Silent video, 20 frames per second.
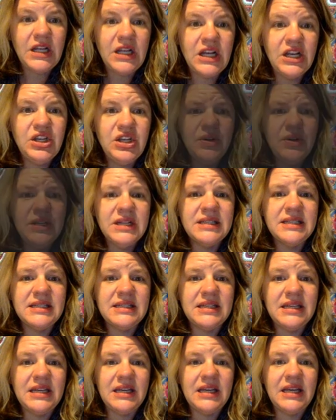you can
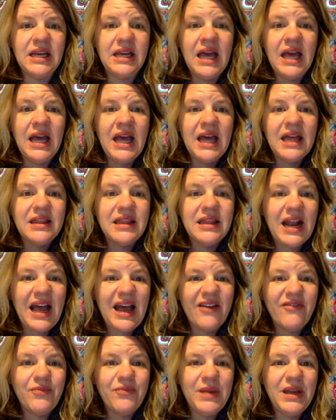see that
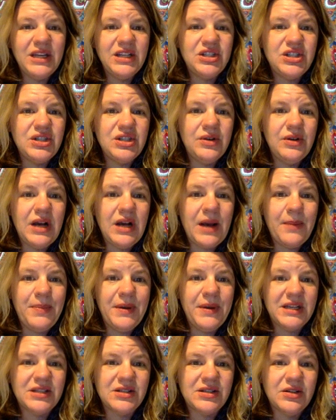I've made you a
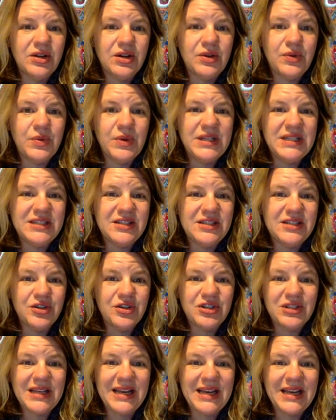pixel art
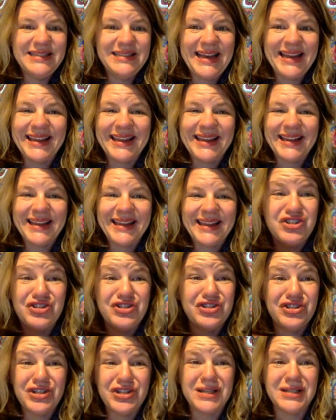research slide deck. It's
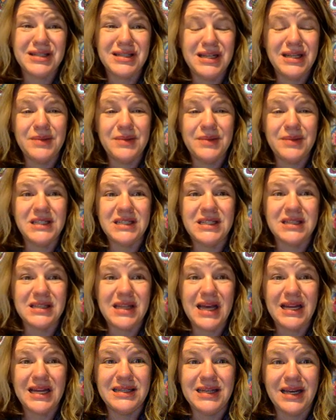just an empty
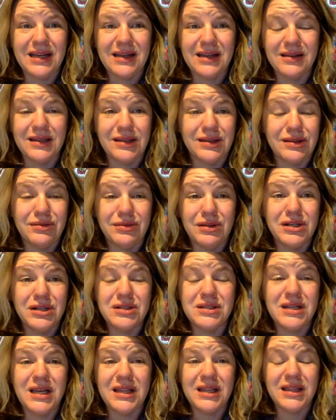slide deck. Like, there's
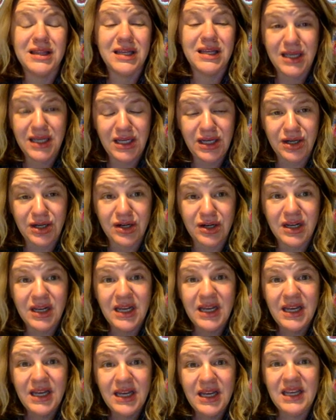nothing here
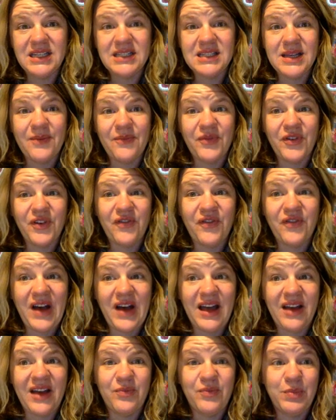except for
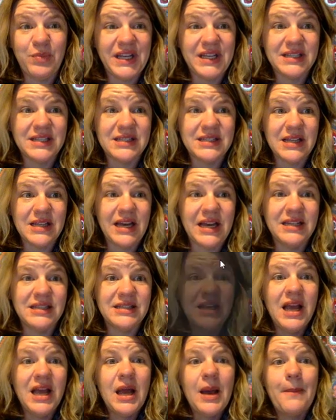5 blank
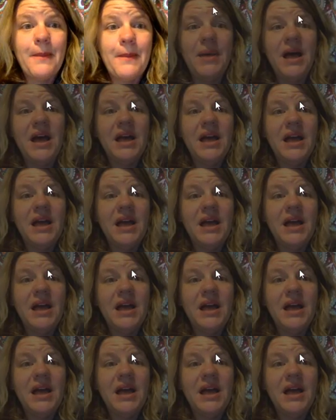slides. But